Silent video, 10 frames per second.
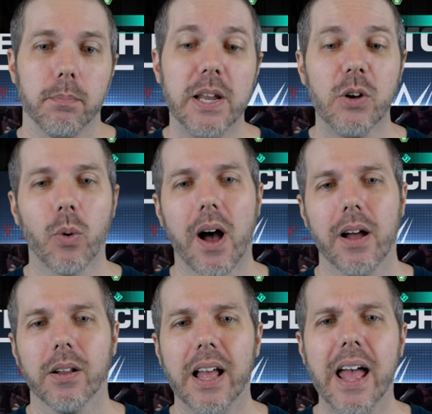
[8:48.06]

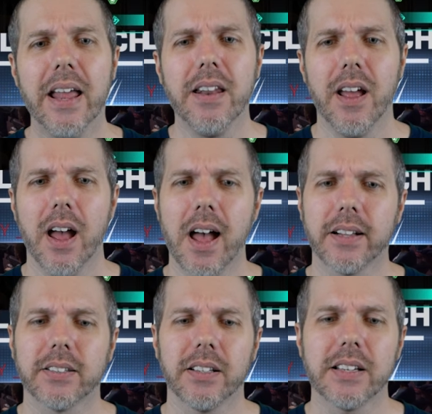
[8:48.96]
Meanwhile, N
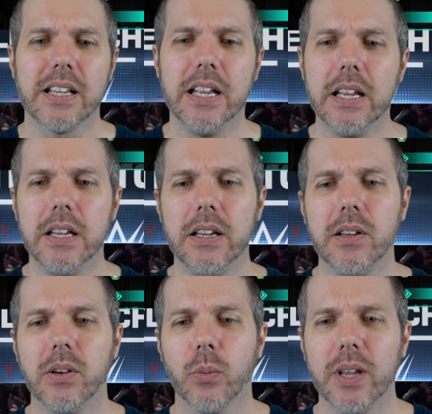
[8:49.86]
X
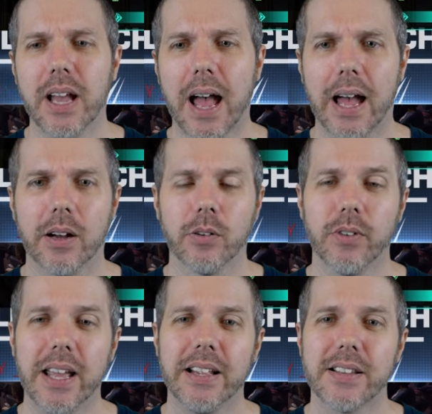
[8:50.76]
T, we have
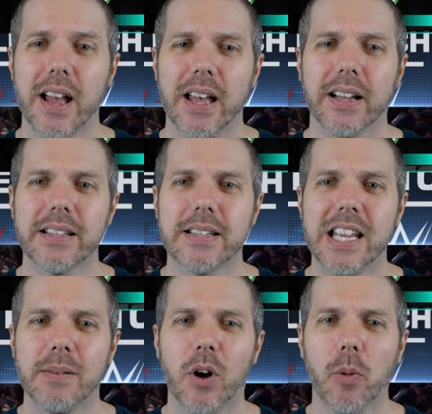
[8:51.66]
a tag
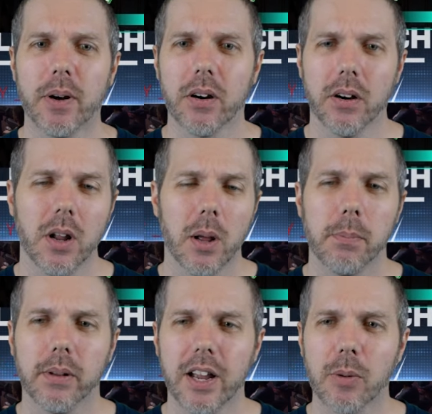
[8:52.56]
team opener,
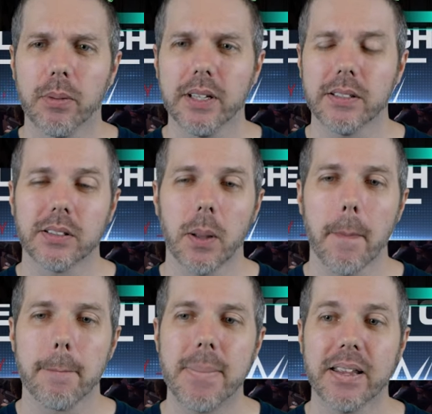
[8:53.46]
Blair, Bliss,
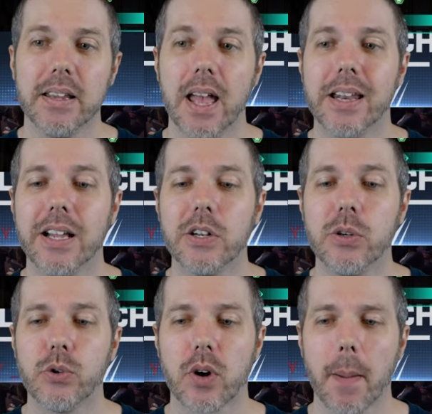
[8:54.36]
Becky, and
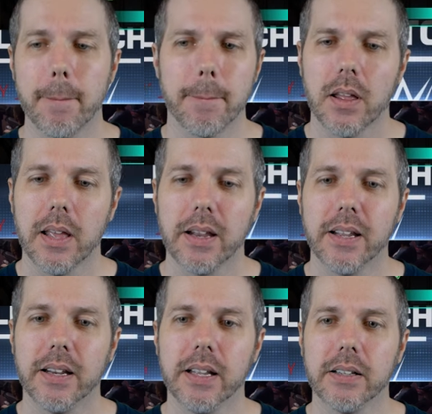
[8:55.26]
Dewdrop. And
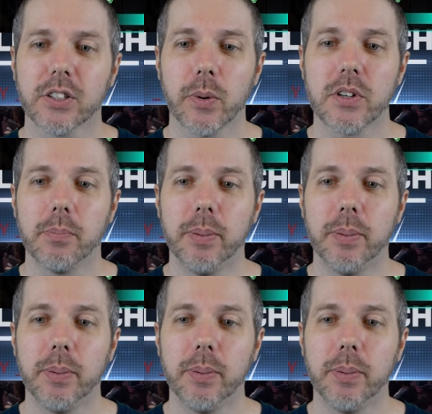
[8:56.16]
it is going to